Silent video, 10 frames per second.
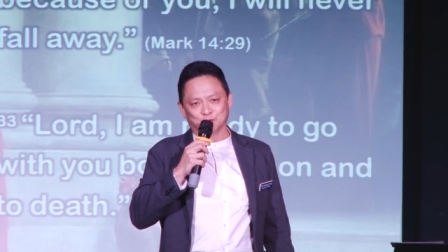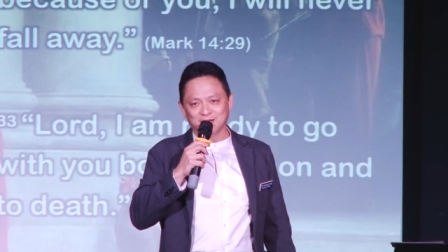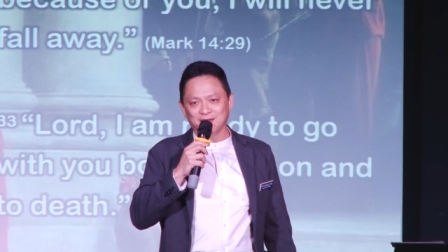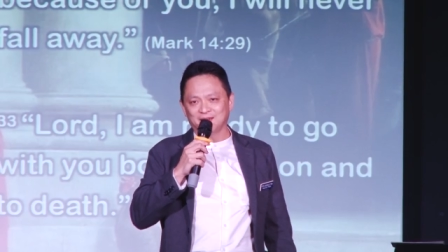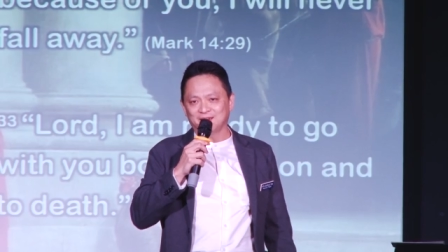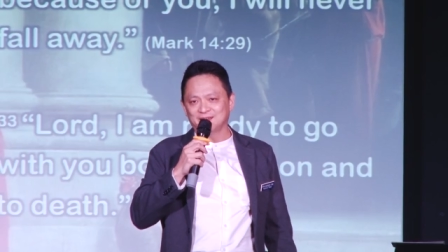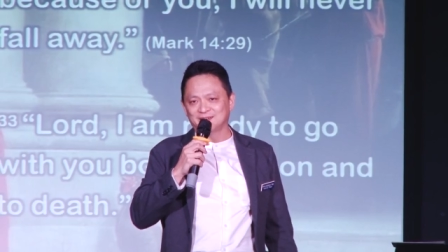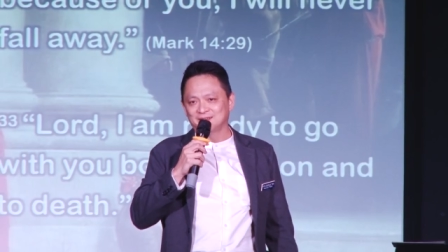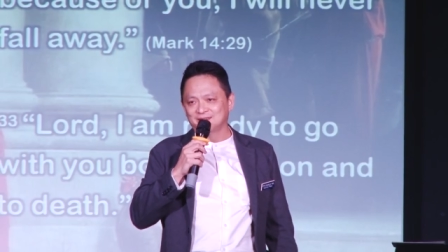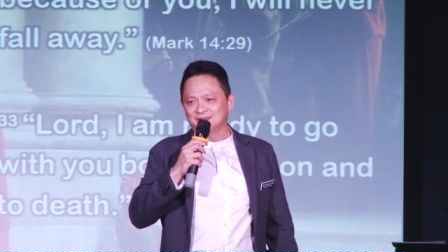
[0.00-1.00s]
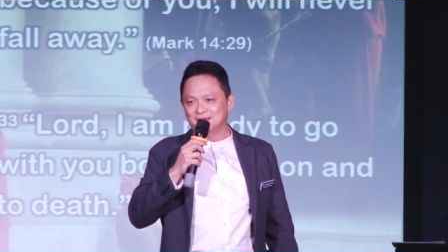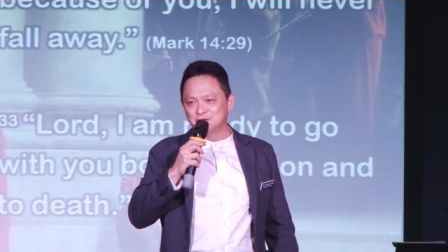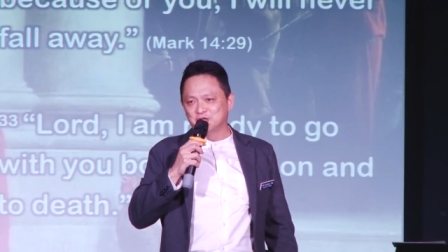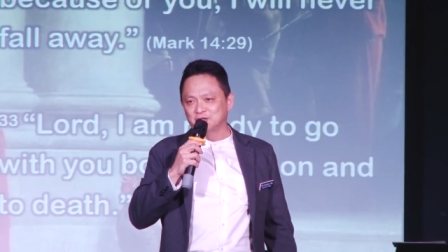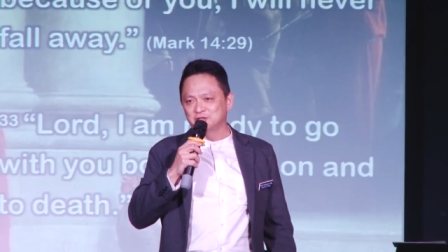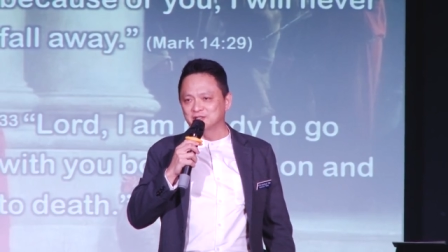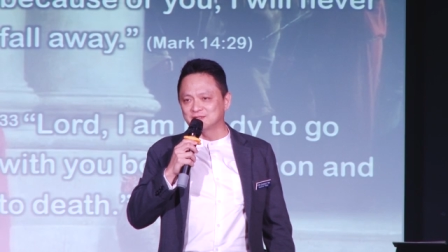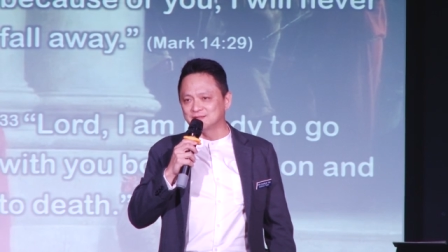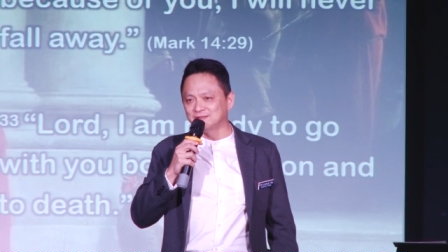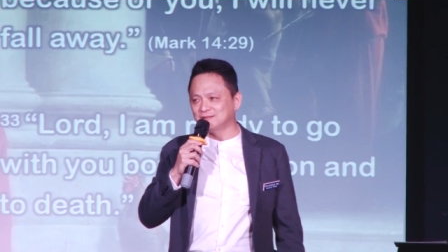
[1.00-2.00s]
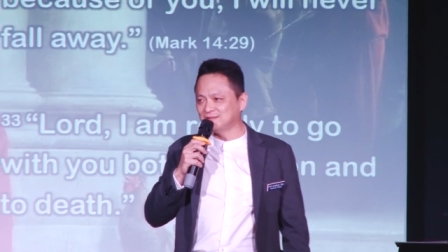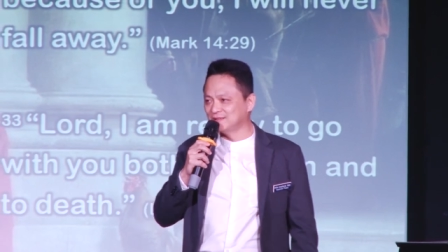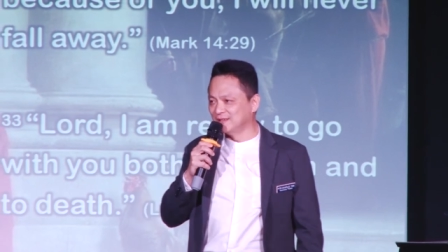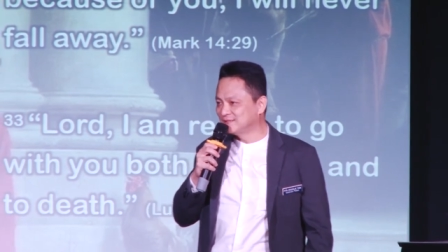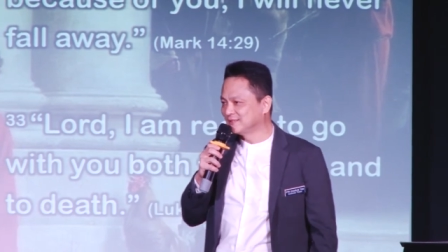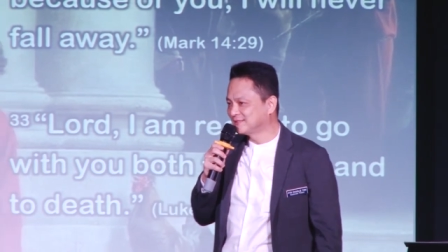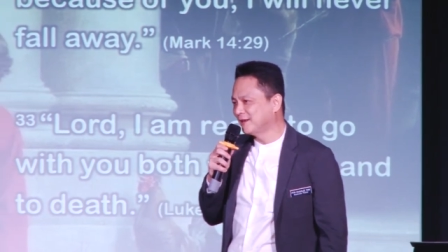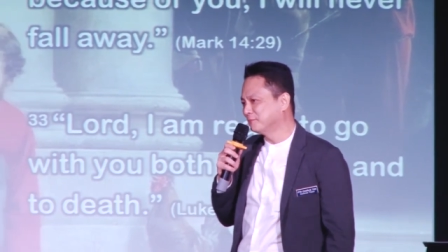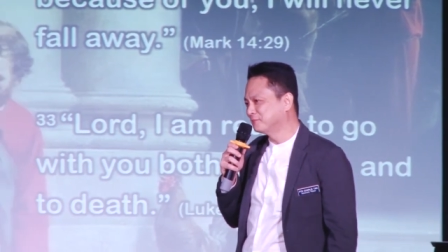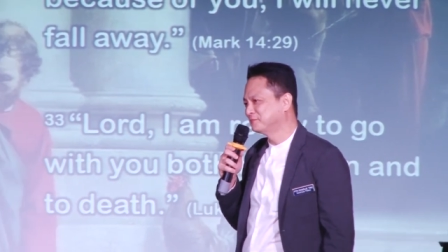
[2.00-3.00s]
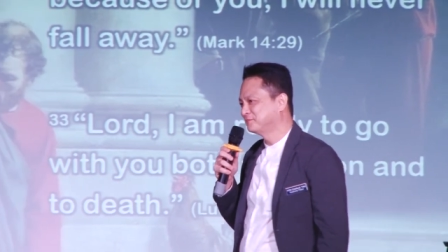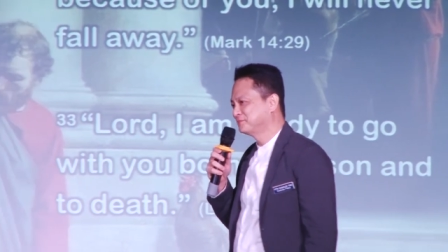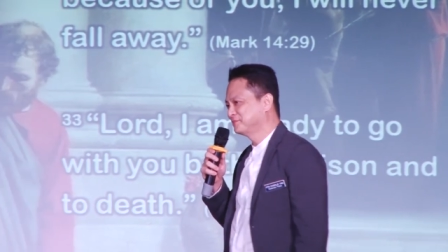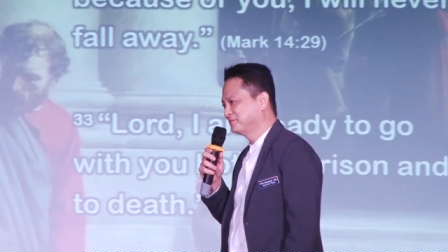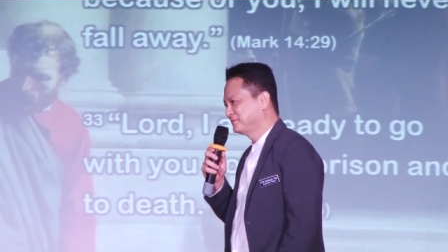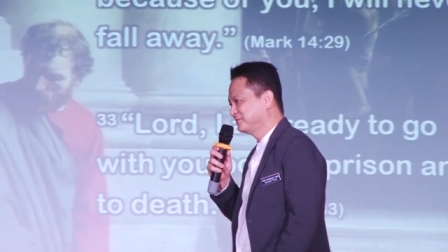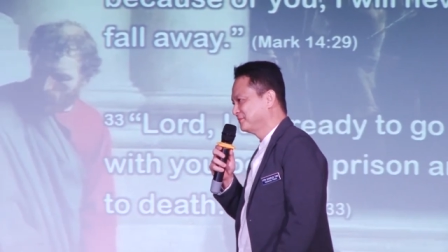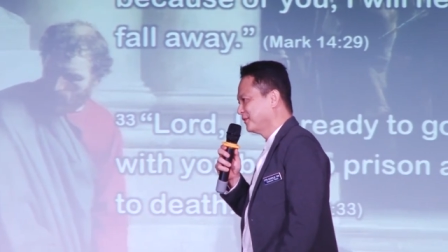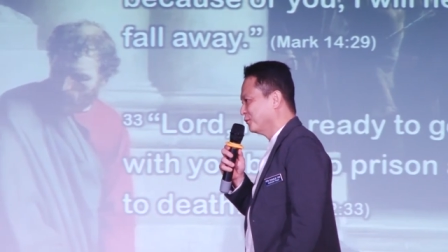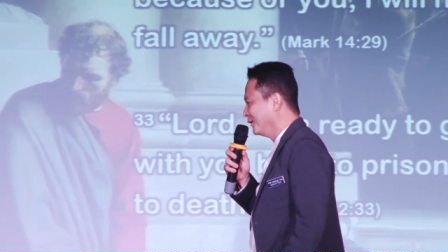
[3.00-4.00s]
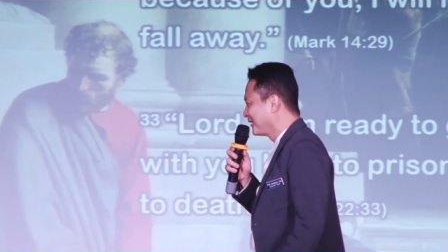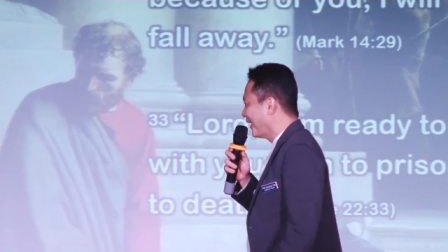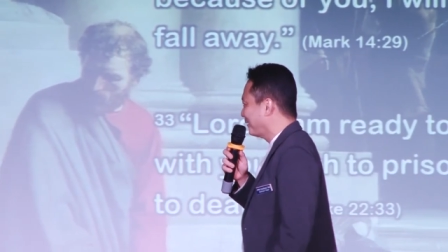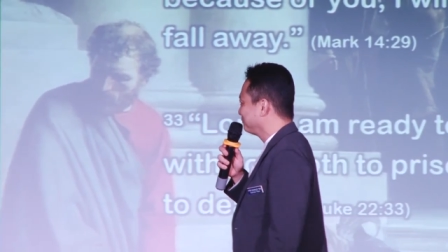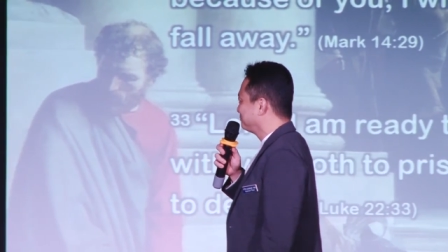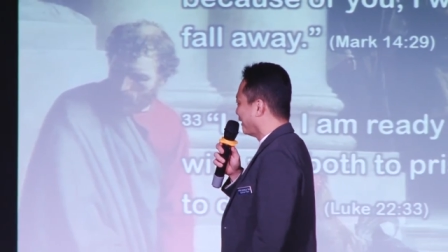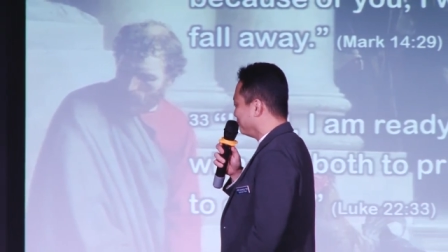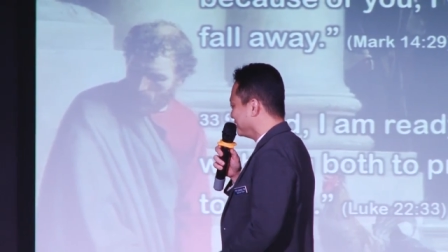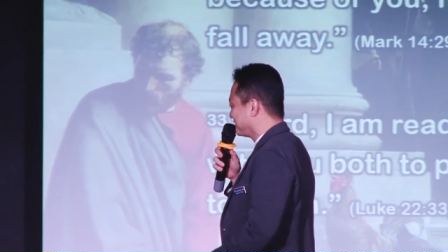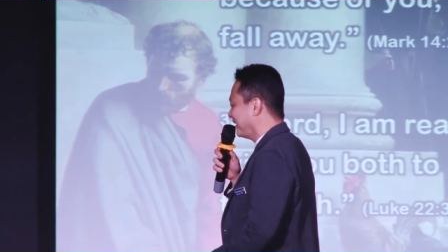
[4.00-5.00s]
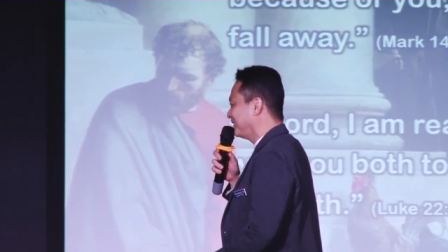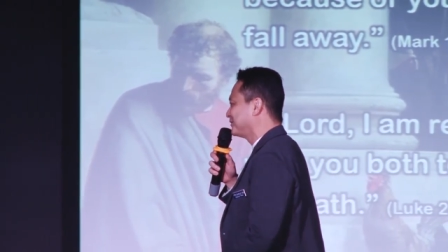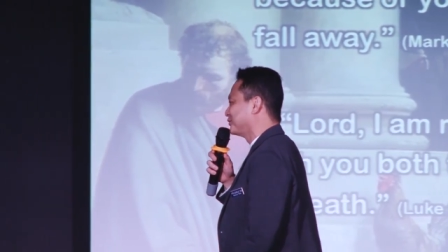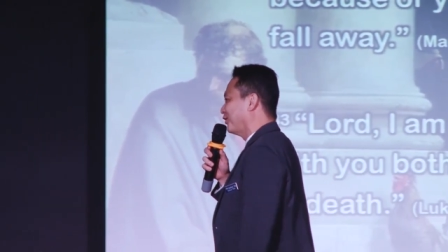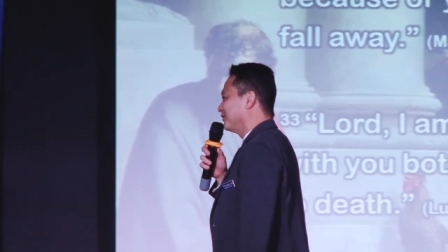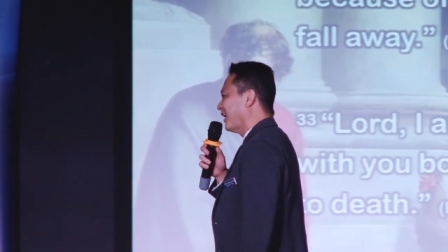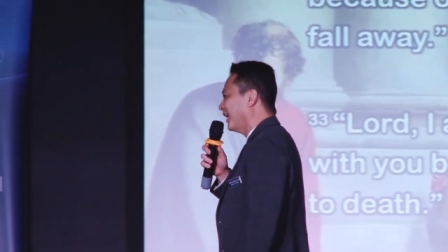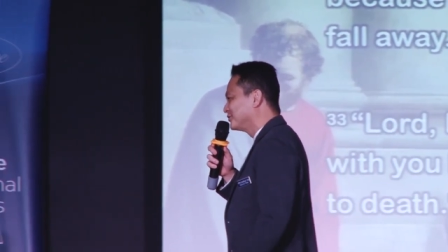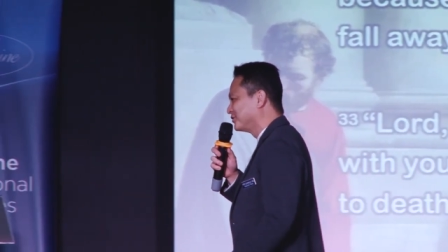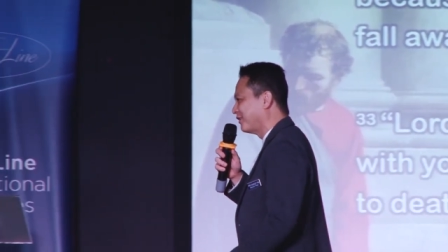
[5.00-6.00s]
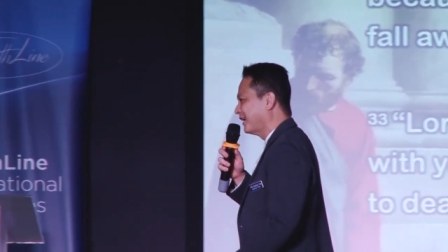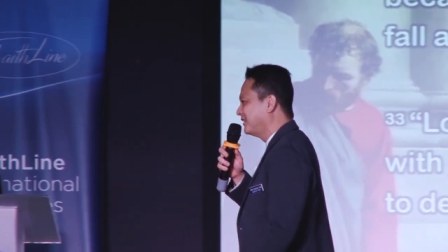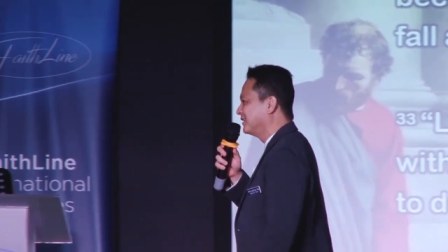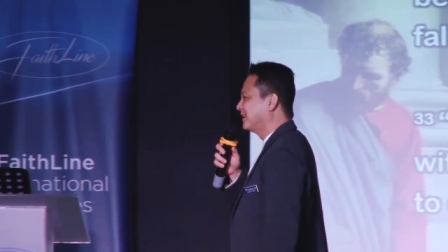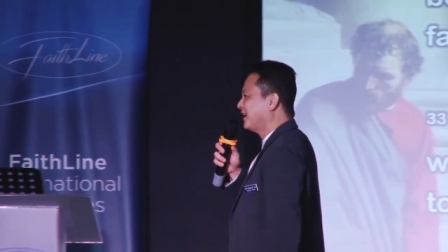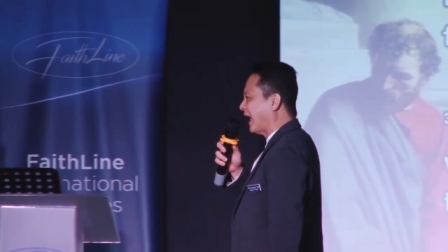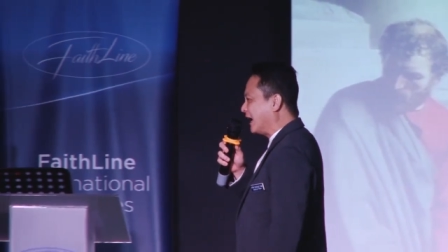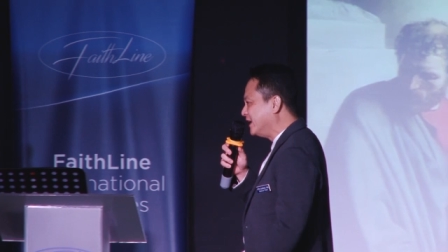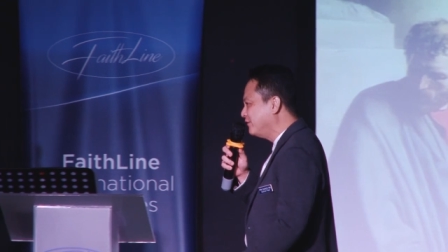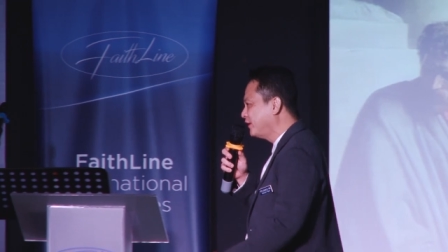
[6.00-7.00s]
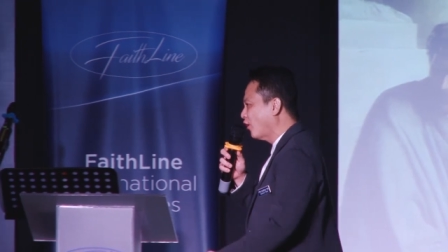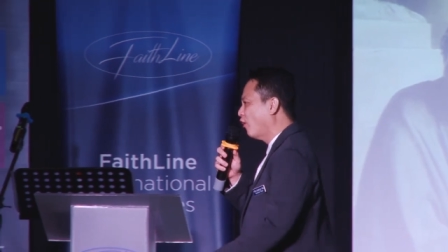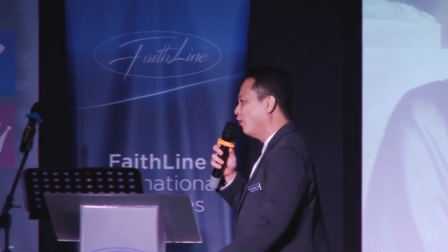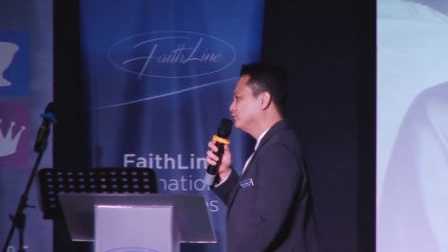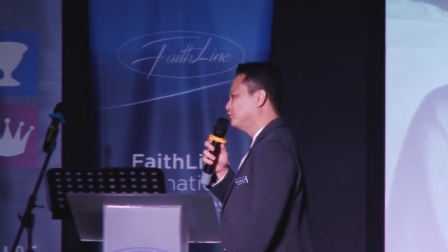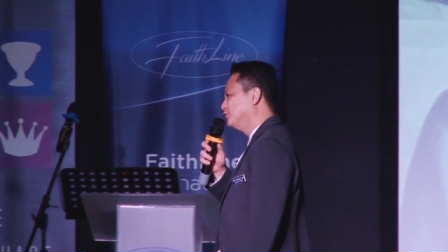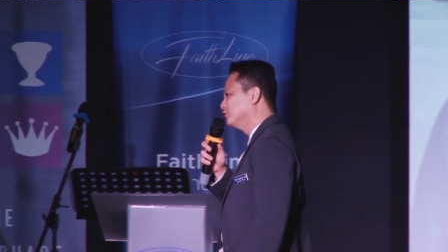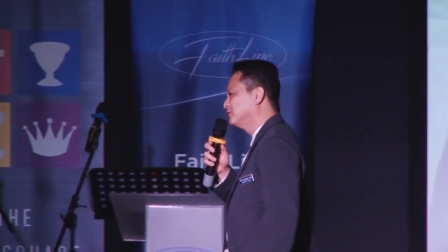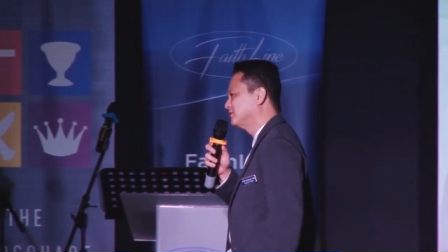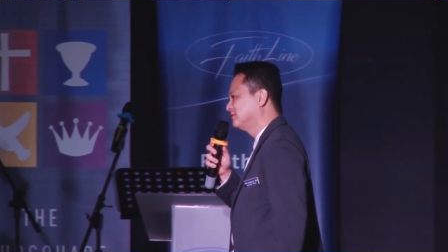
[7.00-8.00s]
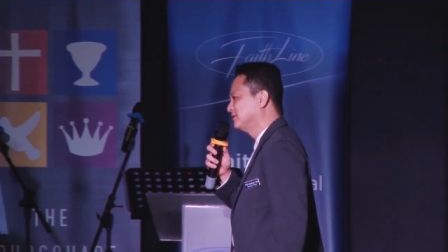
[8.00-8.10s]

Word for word: Today, in churches, it is the same. We come and we sing this song I surrender, I give it all to you.